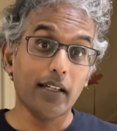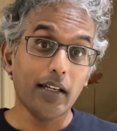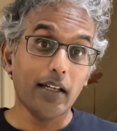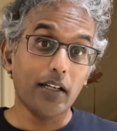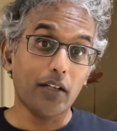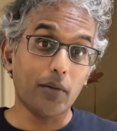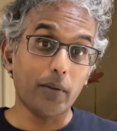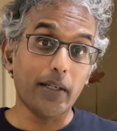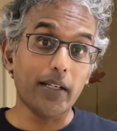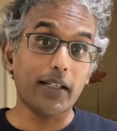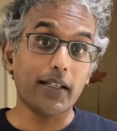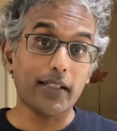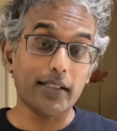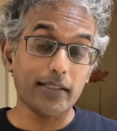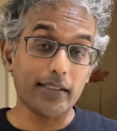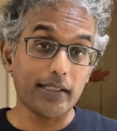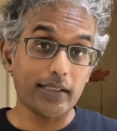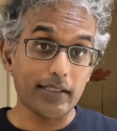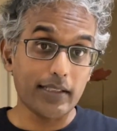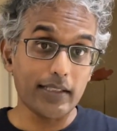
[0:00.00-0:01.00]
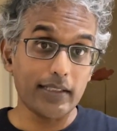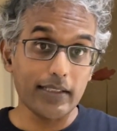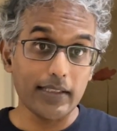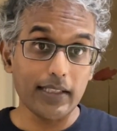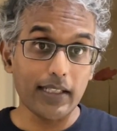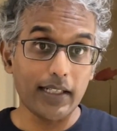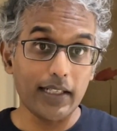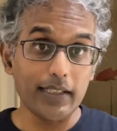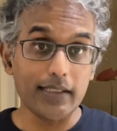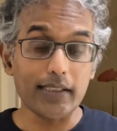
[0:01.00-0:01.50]
to
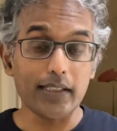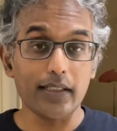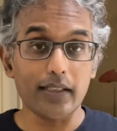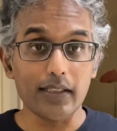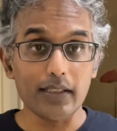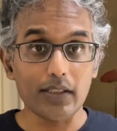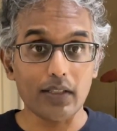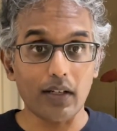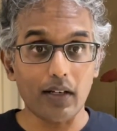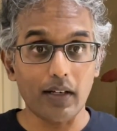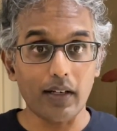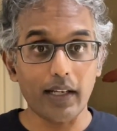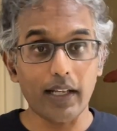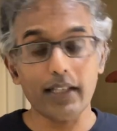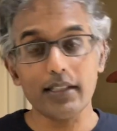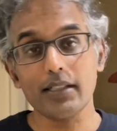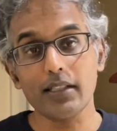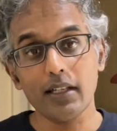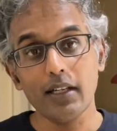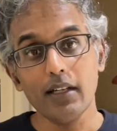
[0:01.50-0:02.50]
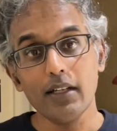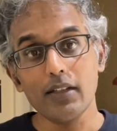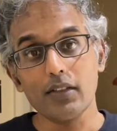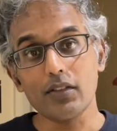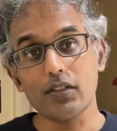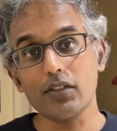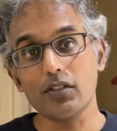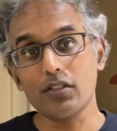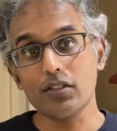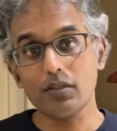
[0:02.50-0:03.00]
inconsistency at least in this context.
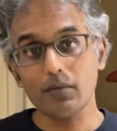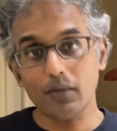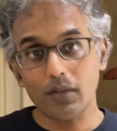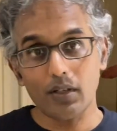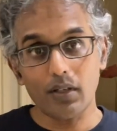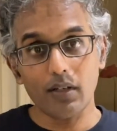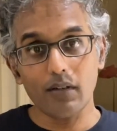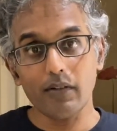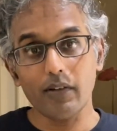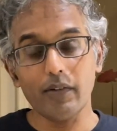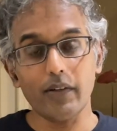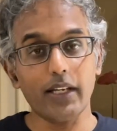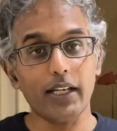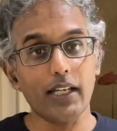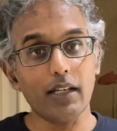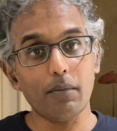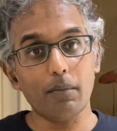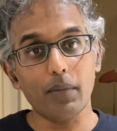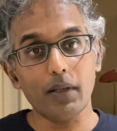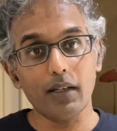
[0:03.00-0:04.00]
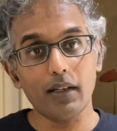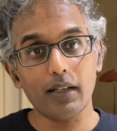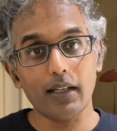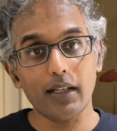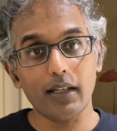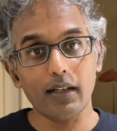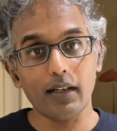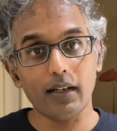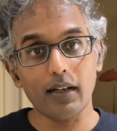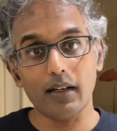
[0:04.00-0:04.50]
So tomorrow when we end up
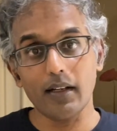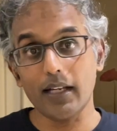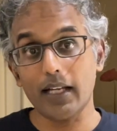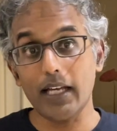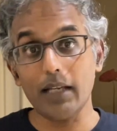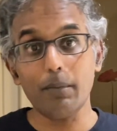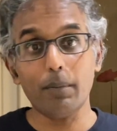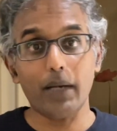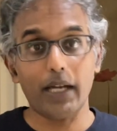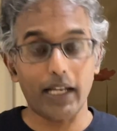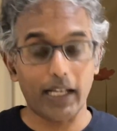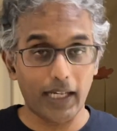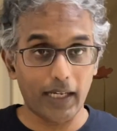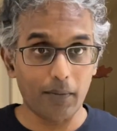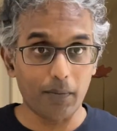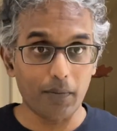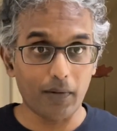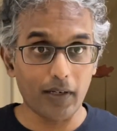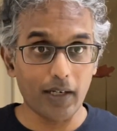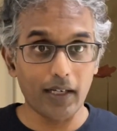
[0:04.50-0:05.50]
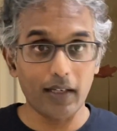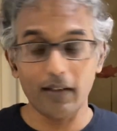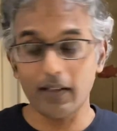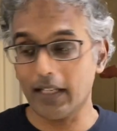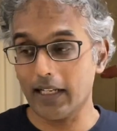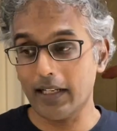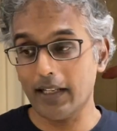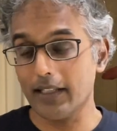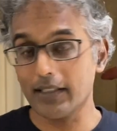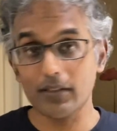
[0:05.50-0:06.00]
building an iPad app, right,
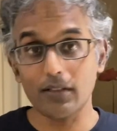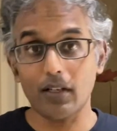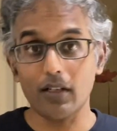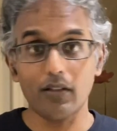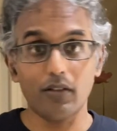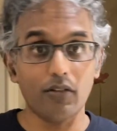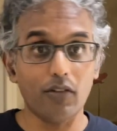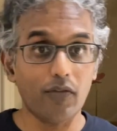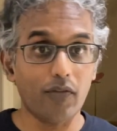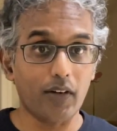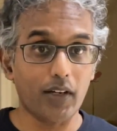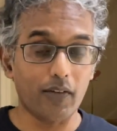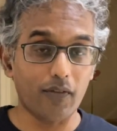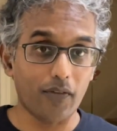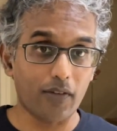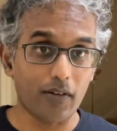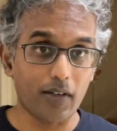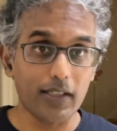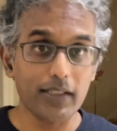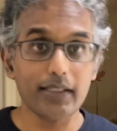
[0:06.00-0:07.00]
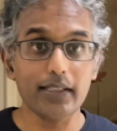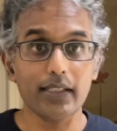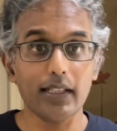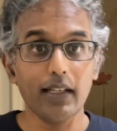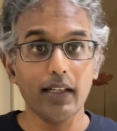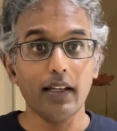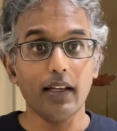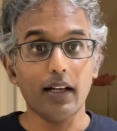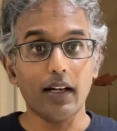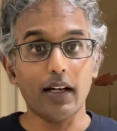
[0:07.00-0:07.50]
that day is not too far for us.
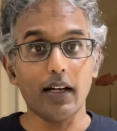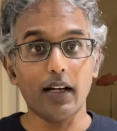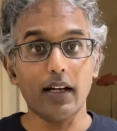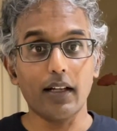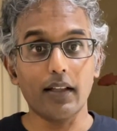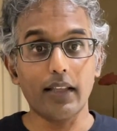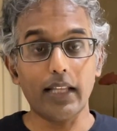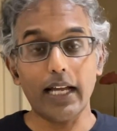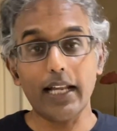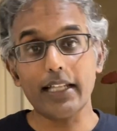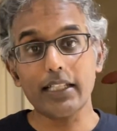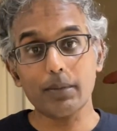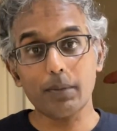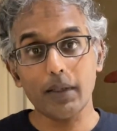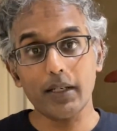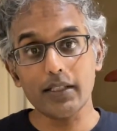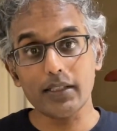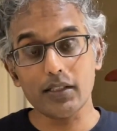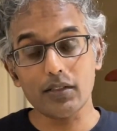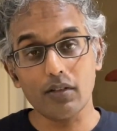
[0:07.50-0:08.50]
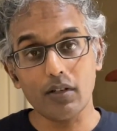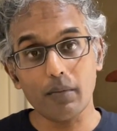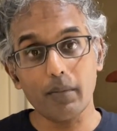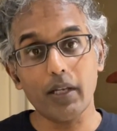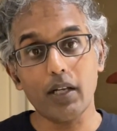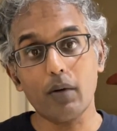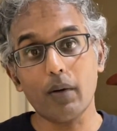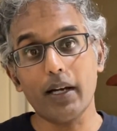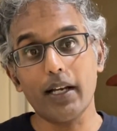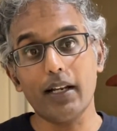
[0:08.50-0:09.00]
Uh, that experience is going to be
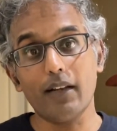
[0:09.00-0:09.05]
quite